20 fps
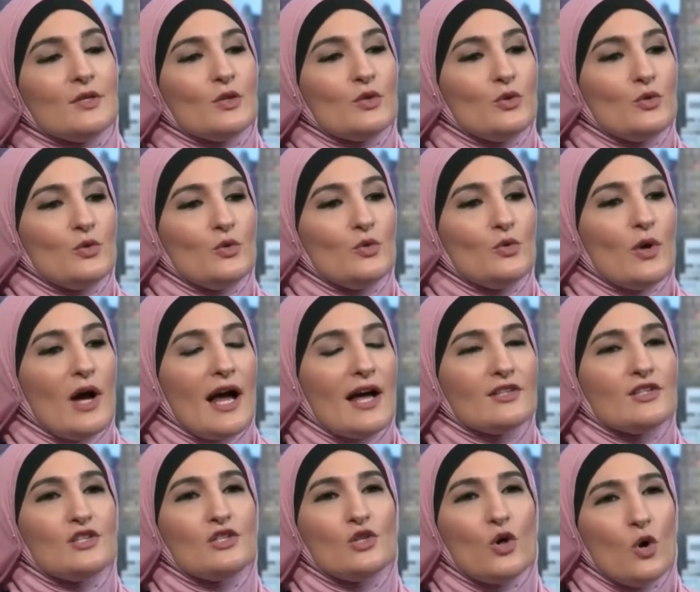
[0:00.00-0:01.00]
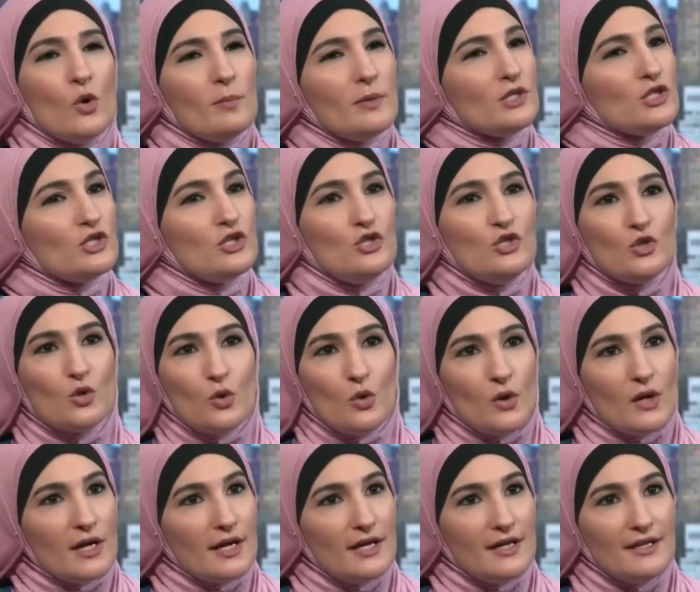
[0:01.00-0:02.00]
who had so much
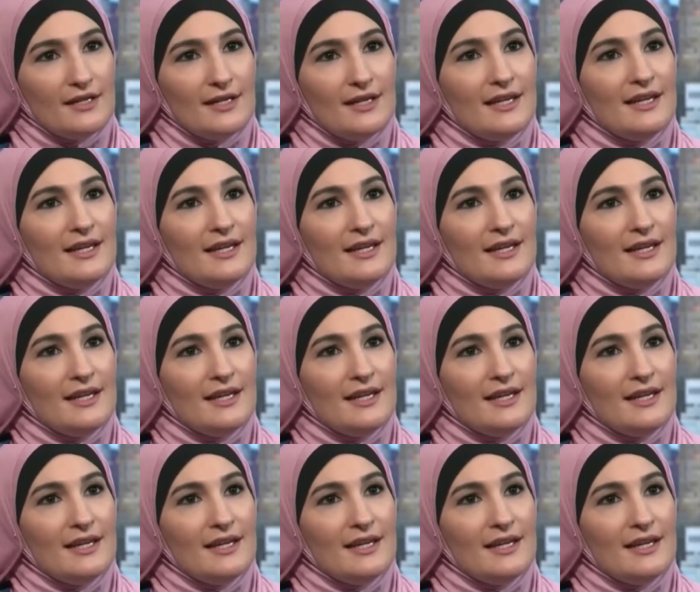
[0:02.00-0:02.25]
joy